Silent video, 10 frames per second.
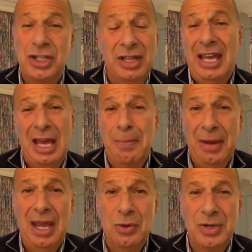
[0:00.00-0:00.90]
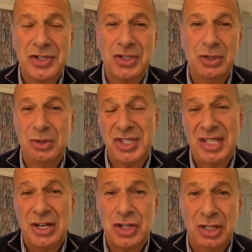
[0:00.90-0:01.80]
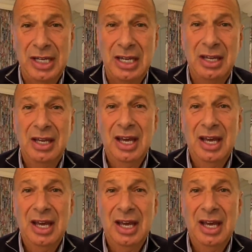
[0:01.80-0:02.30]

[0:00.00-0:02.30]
in the campaign was to essentially